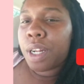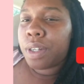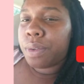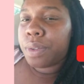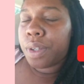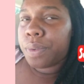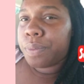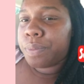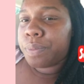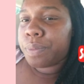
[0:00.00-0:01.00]
I don't know.
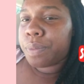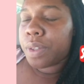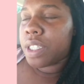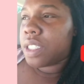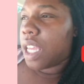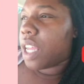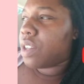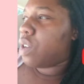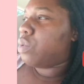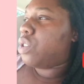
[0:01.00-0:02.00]
Because I
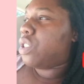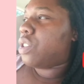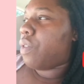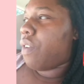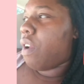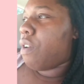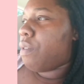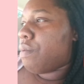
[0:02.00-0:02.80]
know she's around.